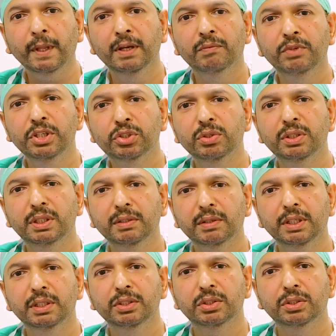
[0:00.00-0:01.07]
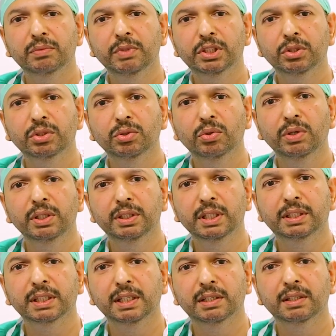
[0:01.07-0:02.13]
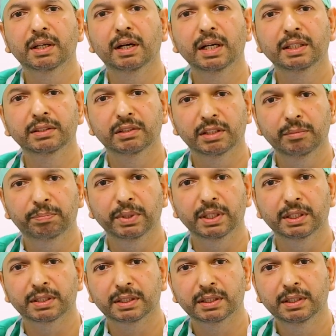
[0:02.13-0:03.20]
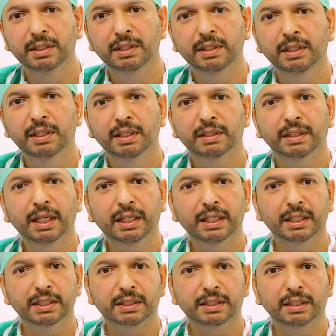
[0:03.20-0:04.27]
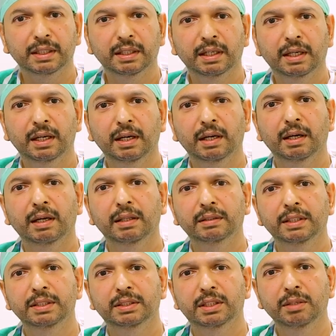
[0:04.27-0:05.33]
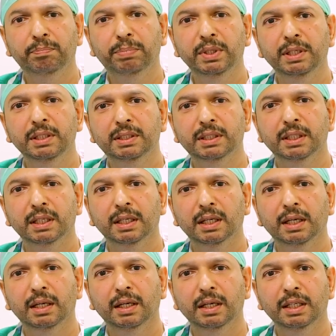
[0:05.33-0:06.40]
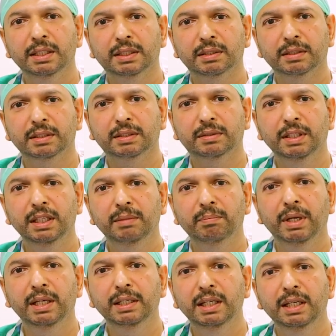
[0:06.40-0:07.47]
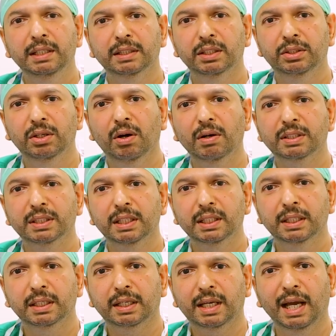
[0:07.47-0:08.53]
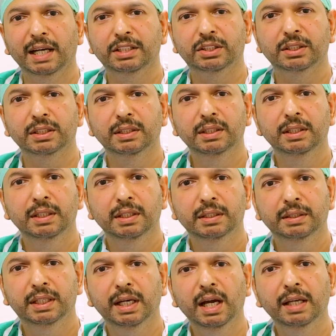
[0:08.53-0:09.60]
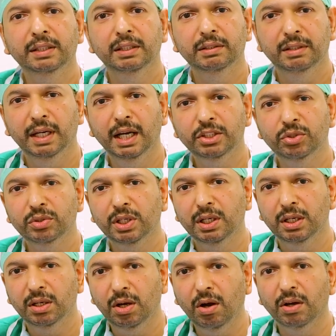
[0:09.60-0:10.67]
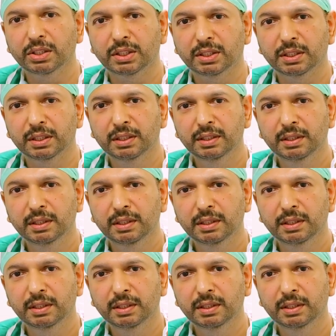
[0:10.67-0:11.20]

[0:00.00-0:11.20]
We should know in detail regarding the repens. That is, this repens is seen mainly in the dogs and the cats. They are the natural host.